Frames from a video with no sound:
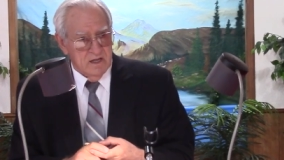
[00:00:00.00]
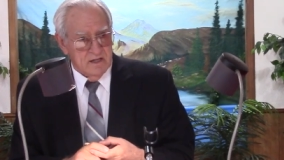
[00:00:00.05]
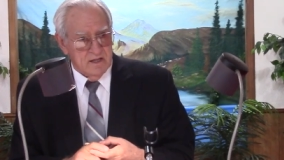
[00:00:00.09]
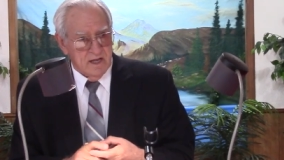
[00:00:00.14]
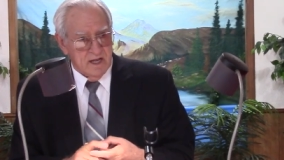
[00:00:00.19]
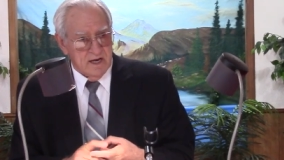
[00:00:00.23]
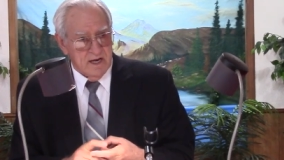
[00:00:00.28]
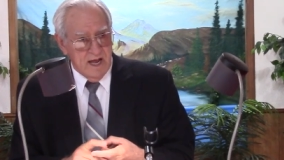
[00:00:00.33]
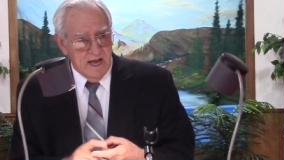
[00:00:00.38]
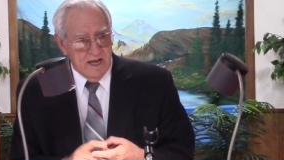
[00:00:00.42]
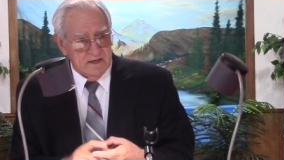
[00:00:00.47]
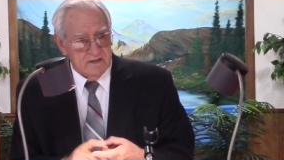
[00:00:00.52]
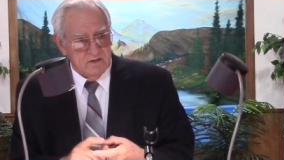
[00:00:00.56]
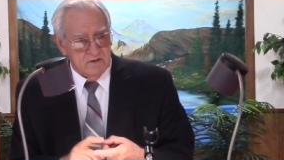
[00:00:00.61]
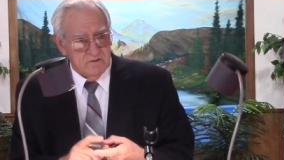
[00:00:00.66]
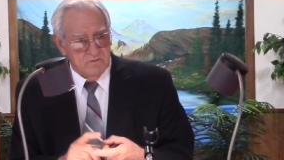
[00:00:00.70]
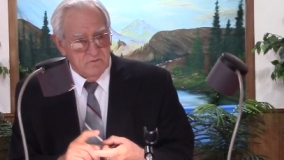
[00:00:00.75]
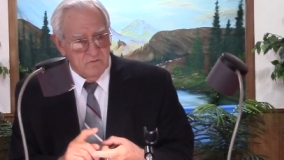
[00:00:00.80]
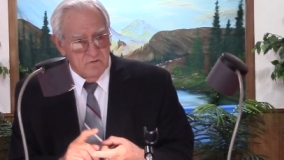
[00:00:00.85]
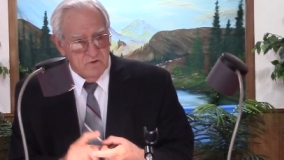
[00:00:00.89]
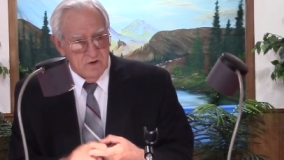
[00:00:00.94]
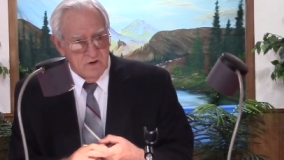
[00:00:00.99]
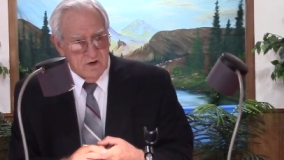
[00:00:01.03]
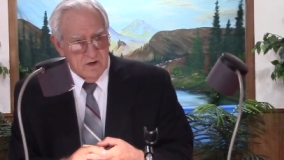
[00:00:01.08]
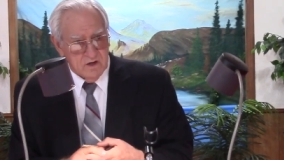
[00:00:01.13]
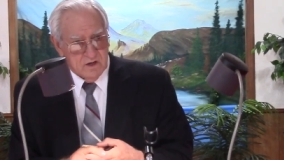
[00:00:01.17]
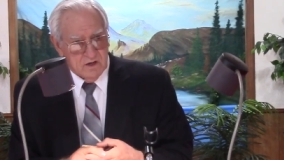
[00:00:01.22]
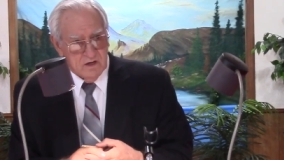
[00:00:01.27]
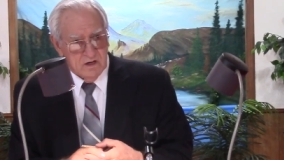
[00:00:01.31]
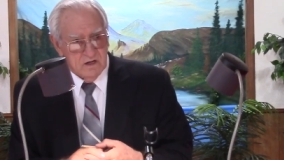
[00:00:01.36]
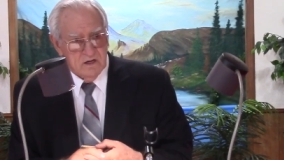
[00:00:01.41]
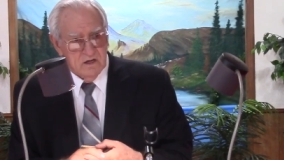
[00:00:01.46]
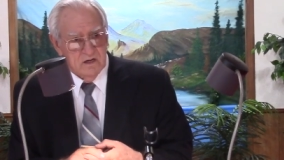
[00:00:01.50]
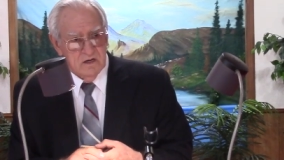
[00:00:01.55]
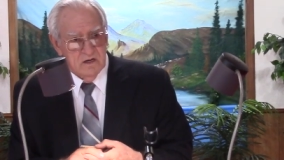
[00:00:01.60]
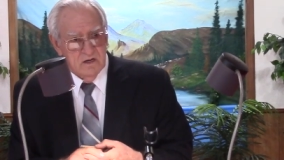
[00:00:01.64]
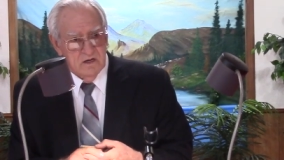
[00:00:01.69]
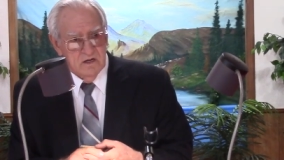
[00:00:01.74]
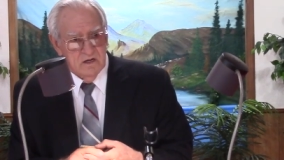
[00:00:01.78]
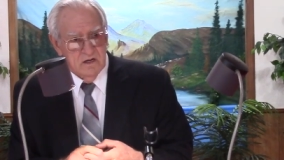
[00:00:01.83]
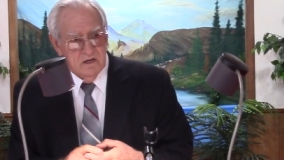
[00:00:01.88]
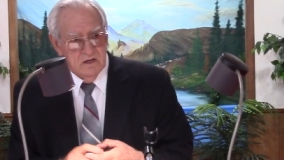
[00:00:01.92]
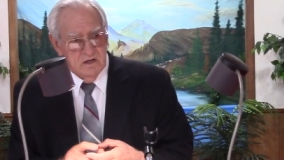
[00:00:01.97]
that had to work
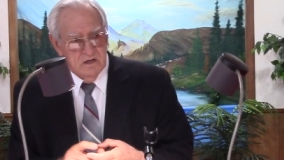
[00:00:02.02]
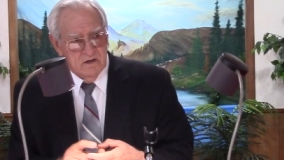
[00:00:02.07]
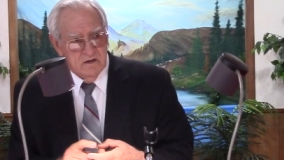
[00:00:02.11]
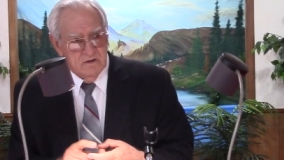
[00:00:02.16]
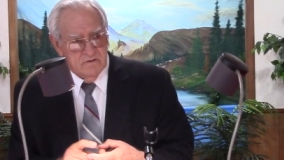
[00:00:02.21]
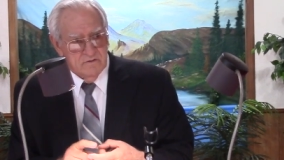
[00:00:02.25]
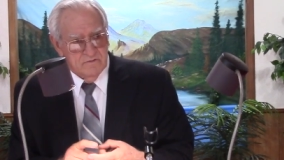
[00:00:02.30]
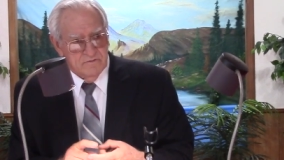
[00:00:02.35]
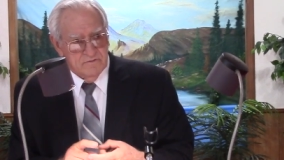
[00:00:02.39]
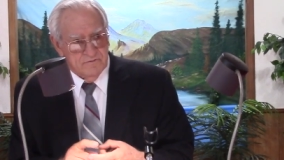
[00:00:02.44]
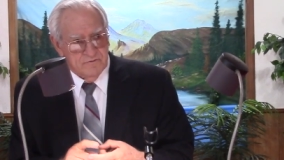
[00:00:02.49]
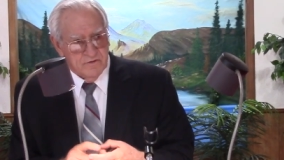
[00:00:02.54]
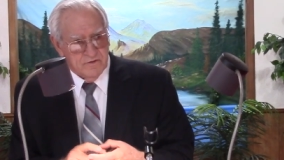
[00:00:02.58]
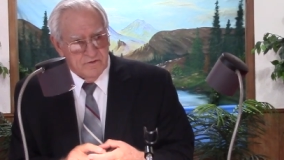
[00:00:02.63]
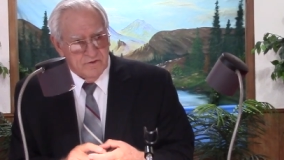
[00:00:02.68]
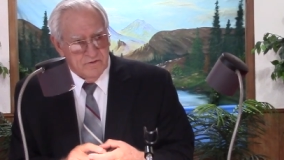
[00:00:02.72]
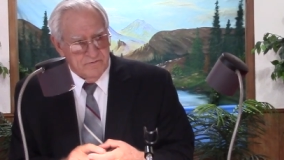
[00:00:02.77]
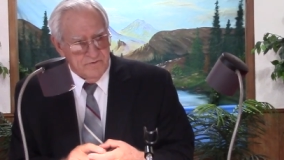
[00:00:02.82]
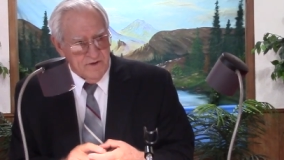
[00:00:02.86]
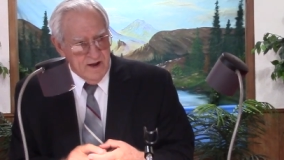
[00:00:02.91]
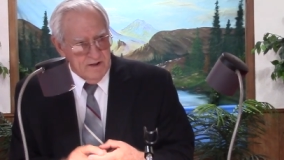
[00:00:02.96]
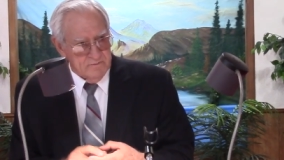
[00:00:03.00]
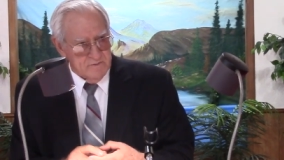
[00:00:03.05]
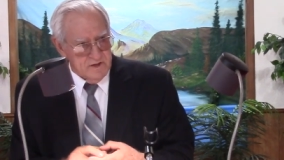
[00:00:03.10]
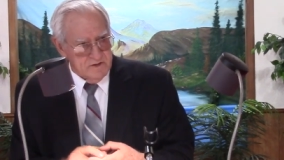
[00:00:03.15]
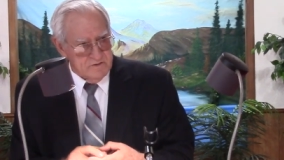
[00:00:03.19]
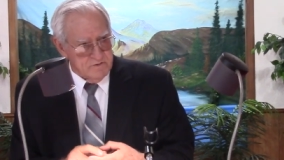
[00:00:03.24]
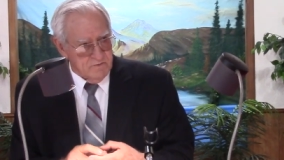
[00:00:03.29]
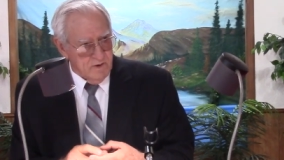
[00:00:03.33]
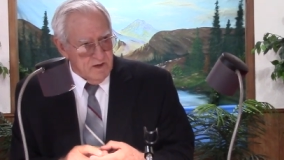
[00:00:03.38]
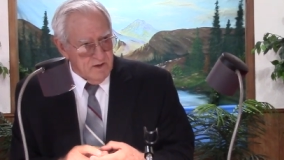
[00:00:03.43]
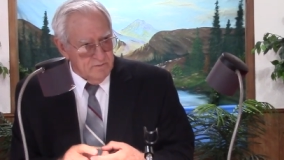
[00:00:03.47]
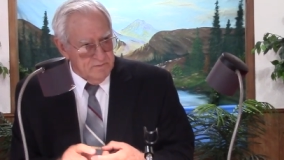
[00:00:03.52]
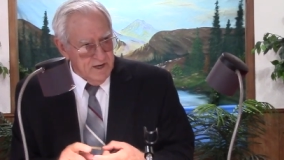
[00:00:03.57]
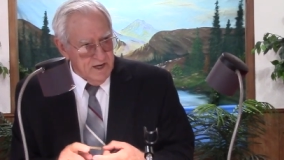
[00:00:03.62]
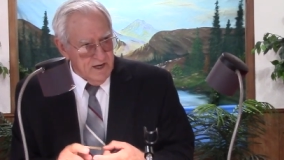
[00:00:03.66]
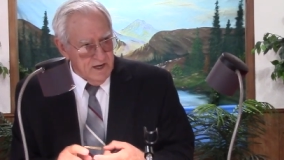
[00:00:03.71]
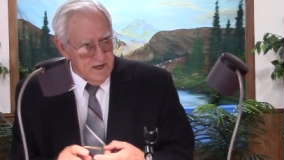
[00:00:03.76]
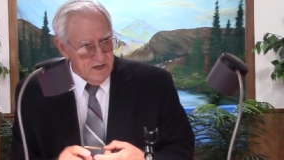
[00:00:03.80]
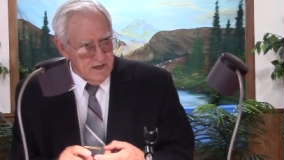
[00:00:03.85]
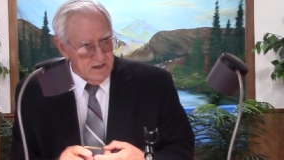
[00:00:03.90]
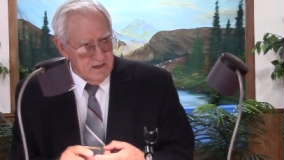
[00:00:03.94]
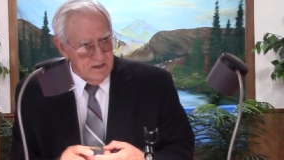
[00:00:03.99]
for the family's well
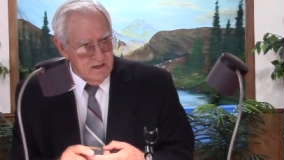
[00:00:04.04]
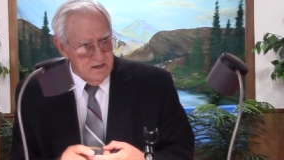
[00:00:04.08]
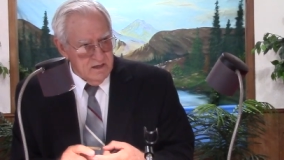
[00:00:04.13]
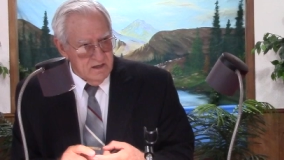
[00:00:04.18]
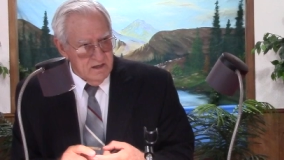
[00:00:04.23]
being.